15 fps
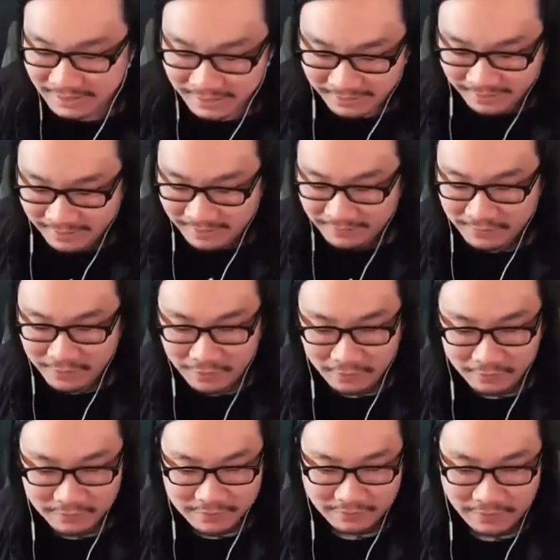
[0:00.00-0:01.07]
they're they're
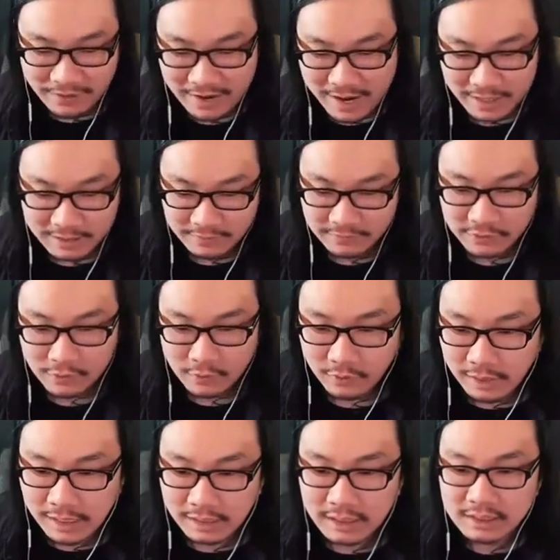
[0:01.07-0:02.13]
always very active too.
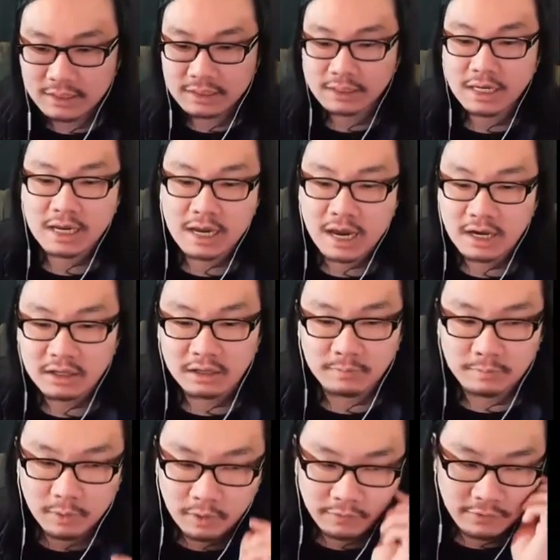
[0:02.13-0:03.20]
Like this is like kind of the
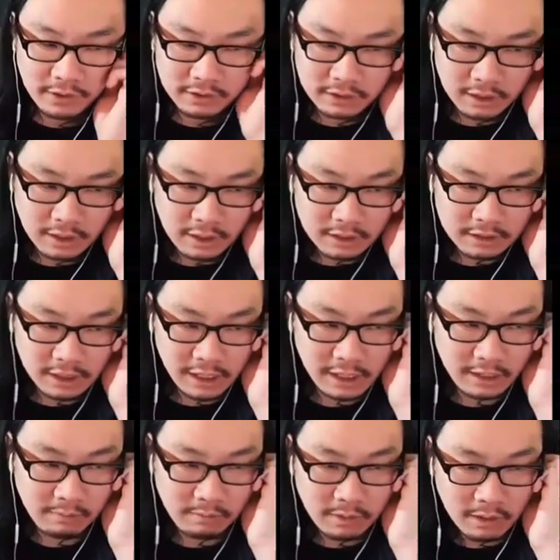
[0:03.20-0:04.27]
perfect
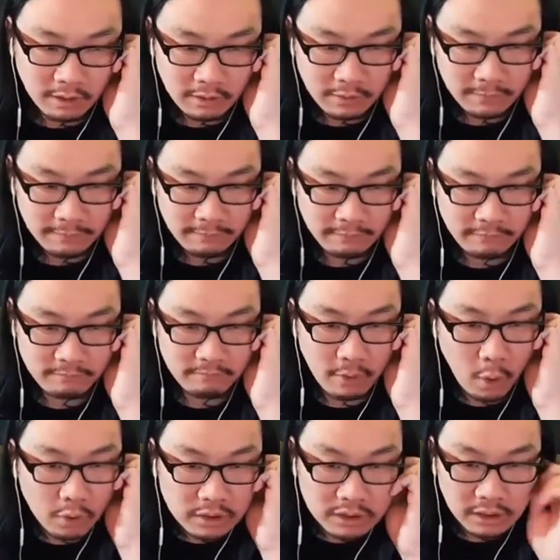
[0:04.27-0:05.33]
time
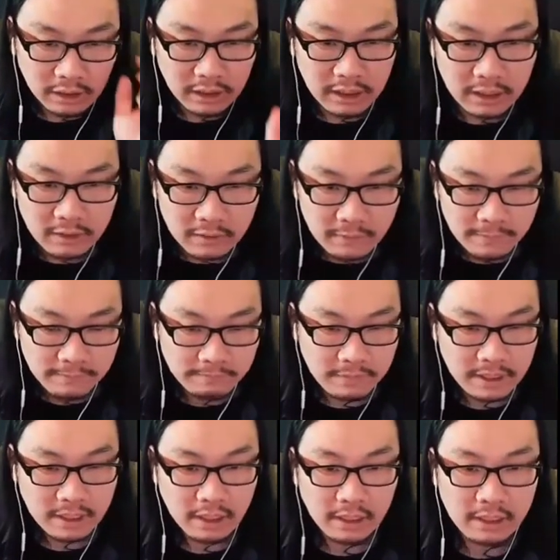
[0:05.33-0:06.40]
mostly
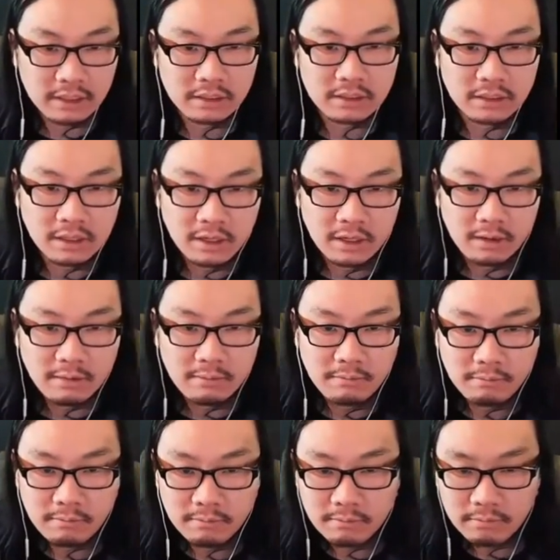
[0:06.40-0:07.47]
because
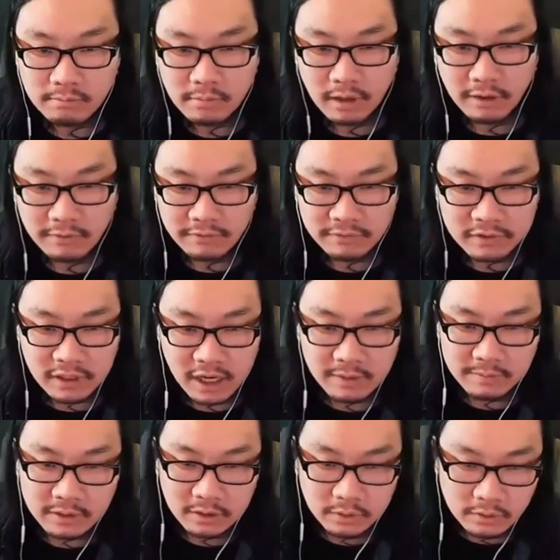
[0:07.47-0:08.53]
of
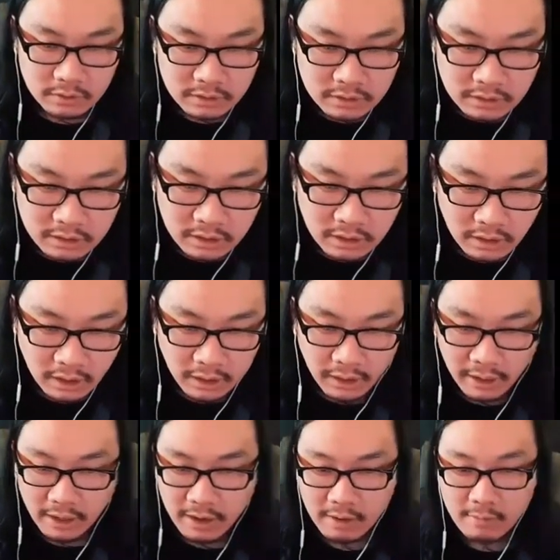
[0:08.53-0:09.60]
time zones.
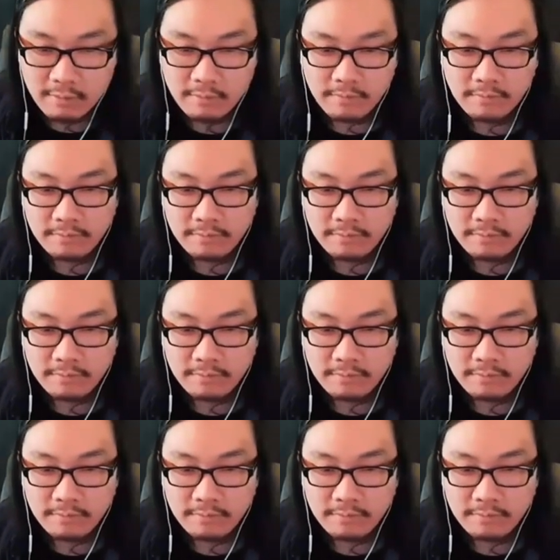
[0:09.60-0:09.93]
Um,